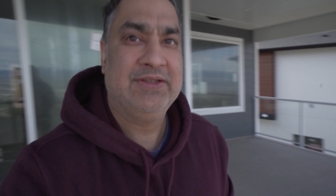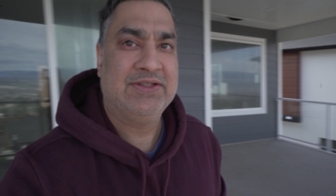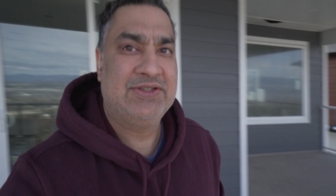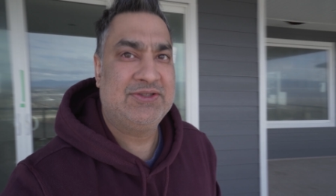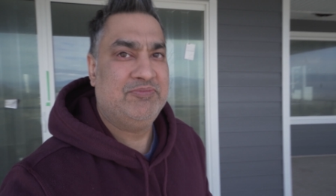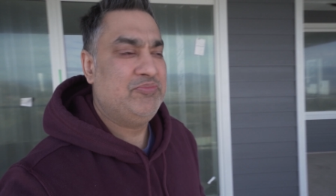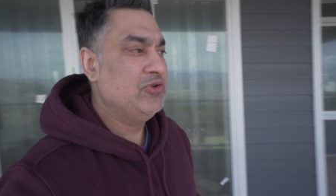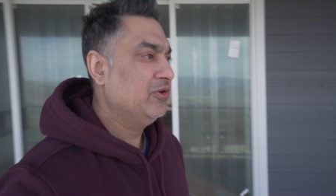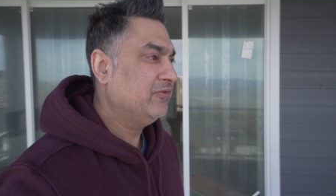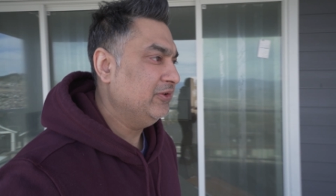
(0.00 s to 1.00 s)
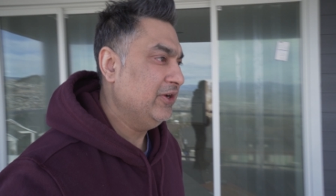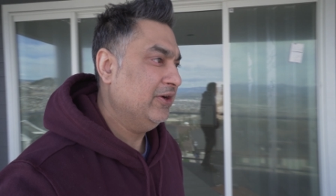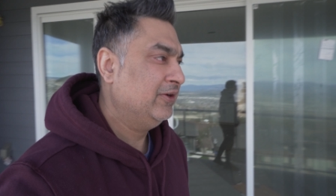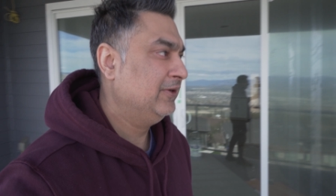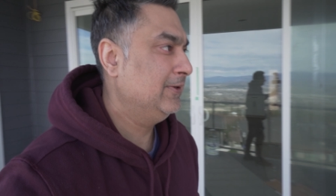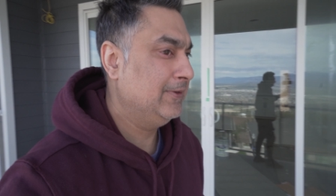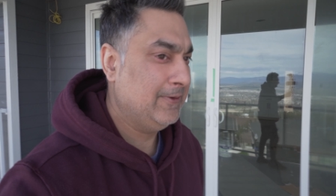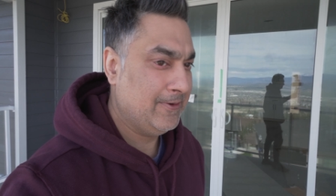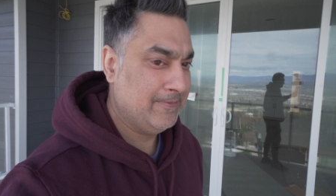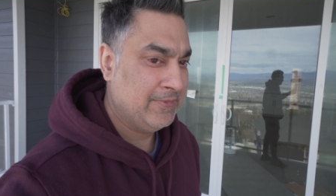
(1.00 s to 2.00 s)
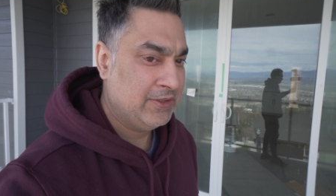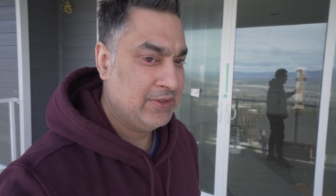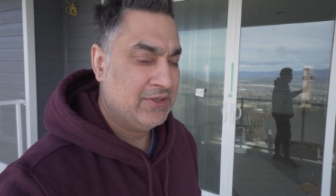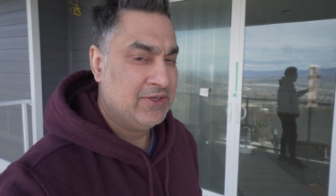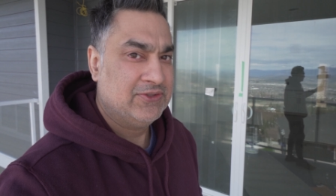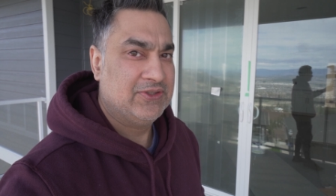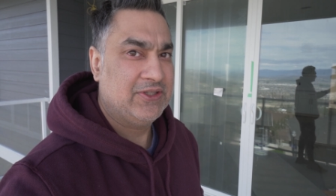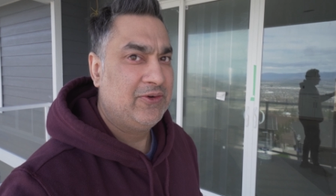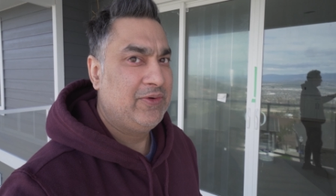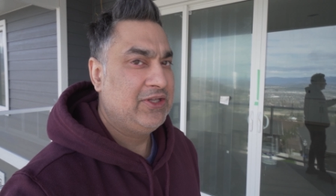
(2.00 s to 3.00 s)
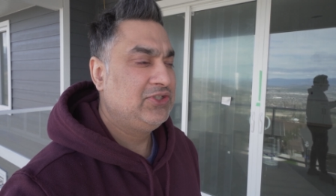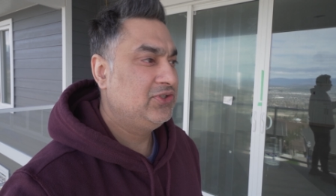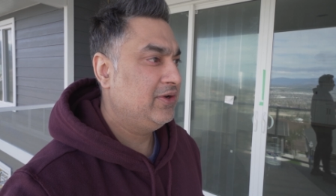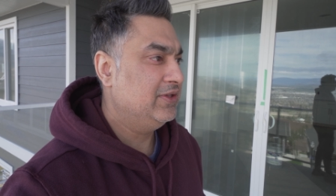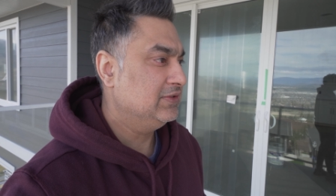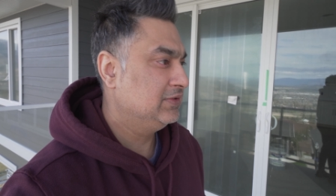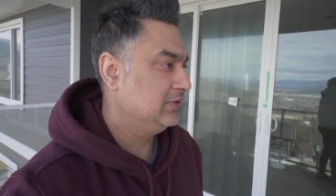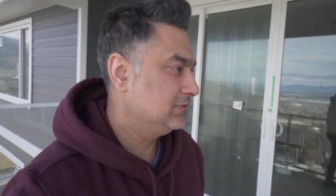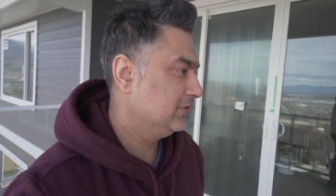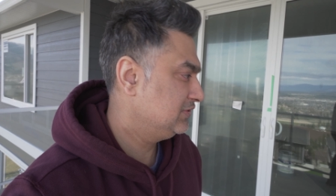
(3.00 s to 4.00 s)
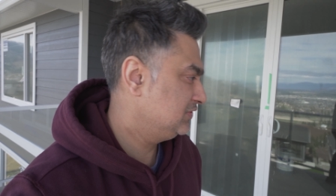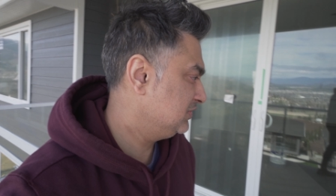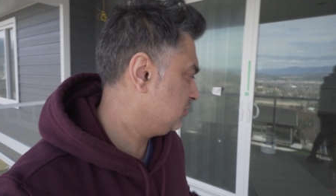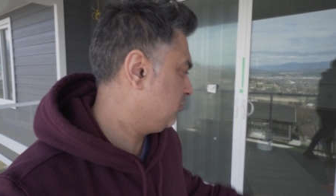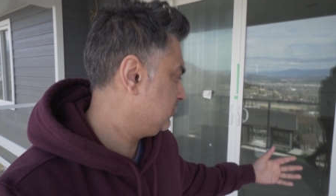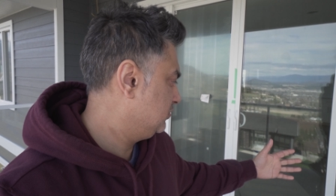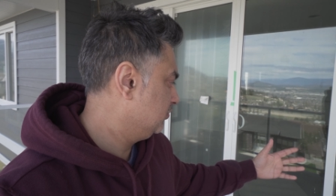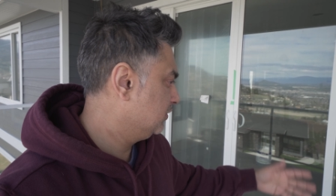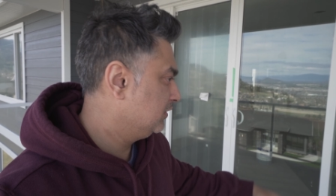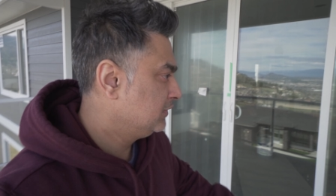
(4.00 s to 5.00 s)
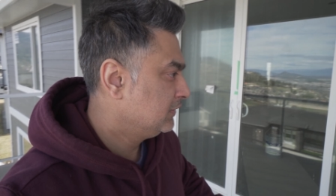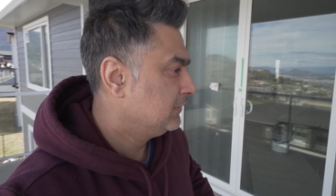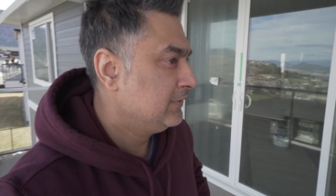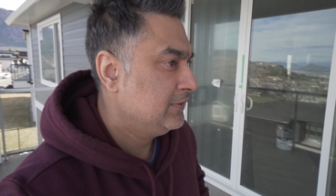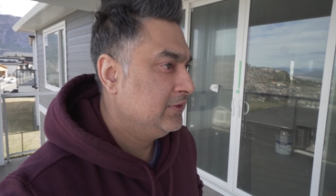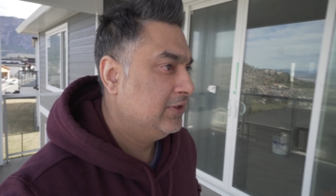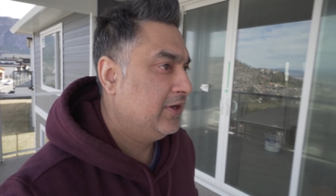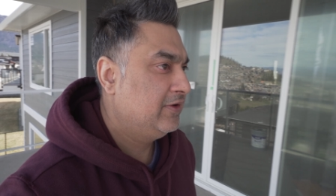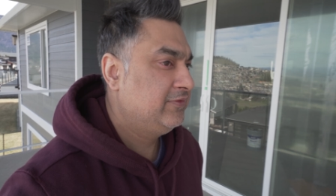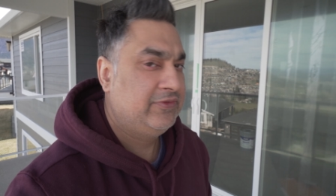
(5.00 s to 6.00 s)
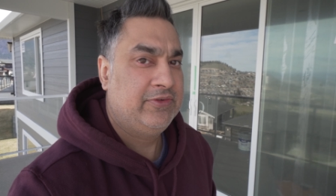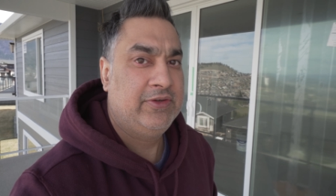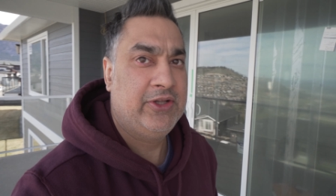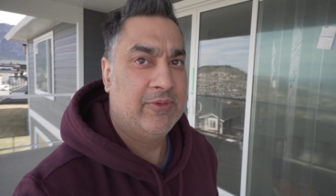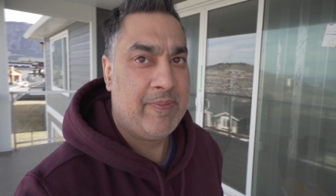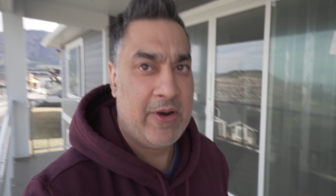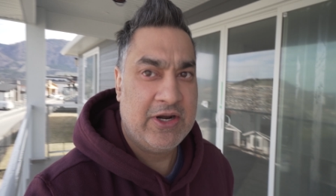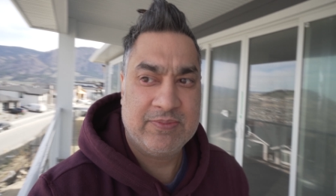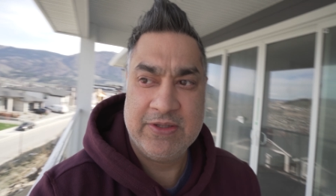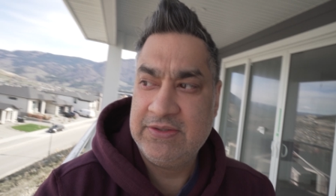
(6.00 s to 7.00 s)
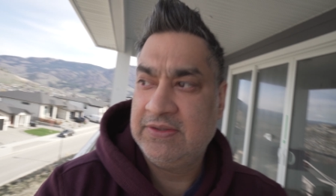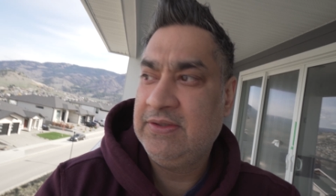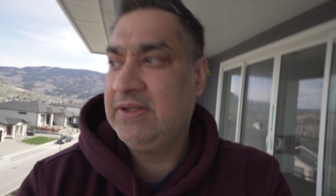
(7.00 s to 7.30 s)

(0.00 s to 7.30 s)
It's just beautiful here. Um, so you're gonna really enjoy this. So this is just a quick tour of, you know, my parents' place